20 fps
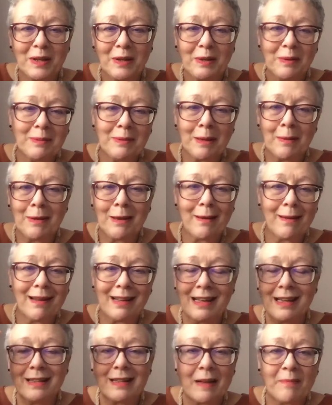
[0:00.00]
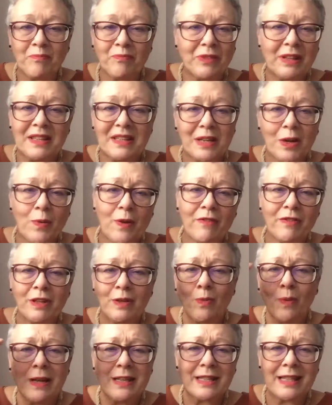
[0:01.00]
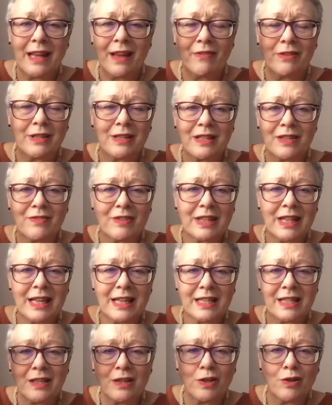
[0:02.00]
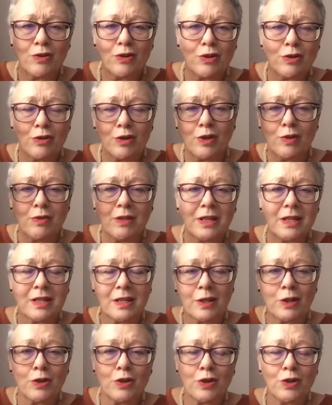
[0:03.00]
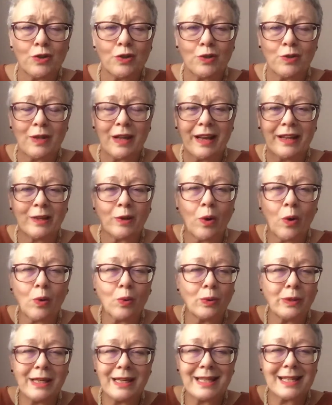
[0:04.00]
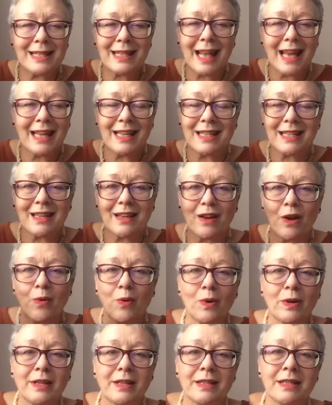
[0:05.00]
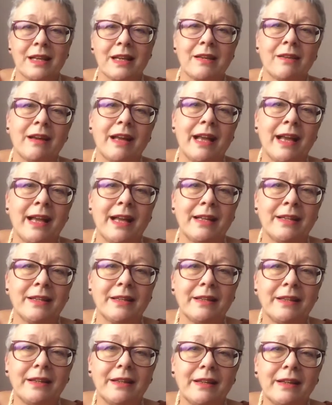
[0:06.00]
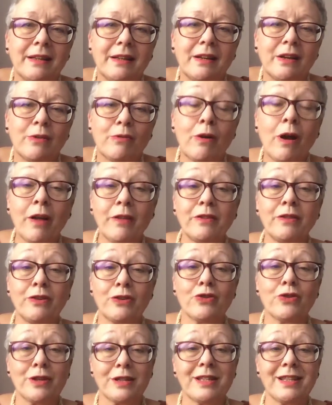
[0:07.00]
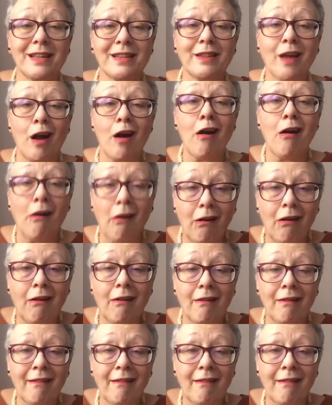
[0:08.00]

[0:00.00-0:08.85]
there's no evidence, where's the evidence for this, and you shouldn't do this, and you should do that, and all these things that go on inside our head, rather than trusting the heart